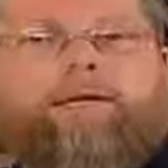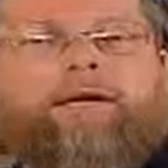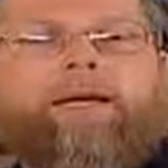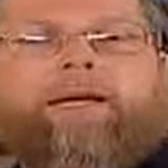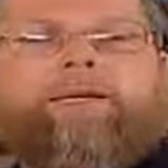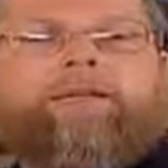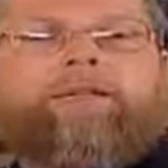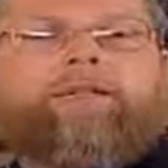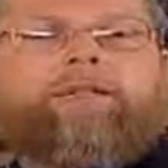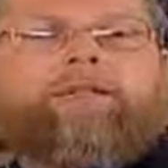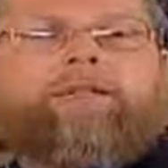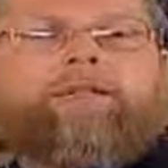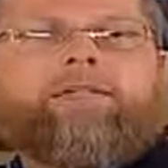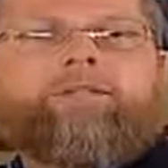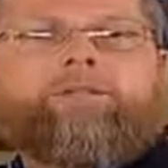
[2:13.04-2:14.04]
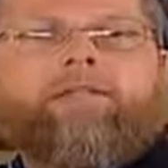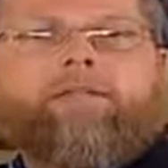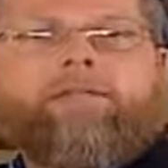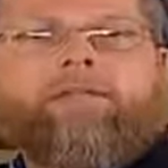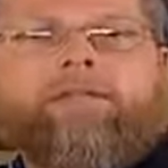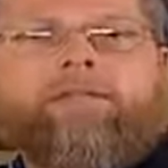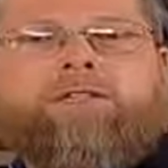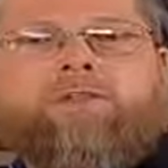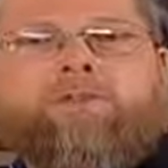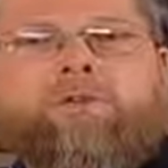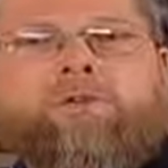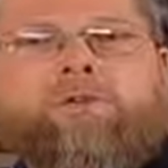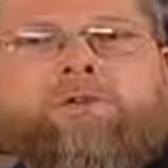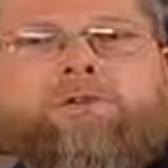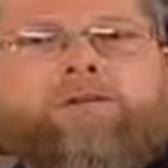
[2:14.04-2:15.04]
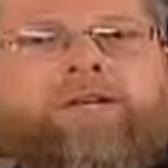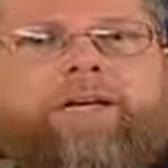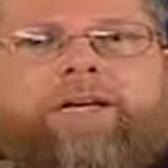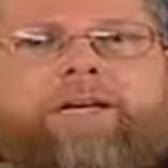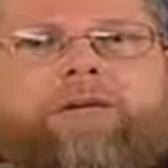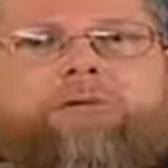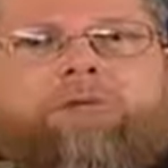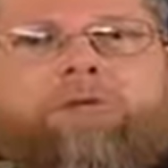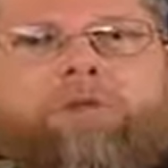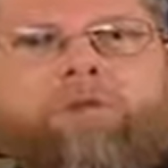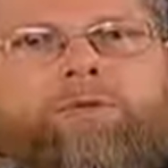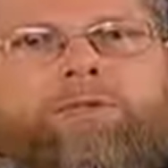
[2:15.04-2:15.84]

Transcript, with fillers: And if nobody controls a chemical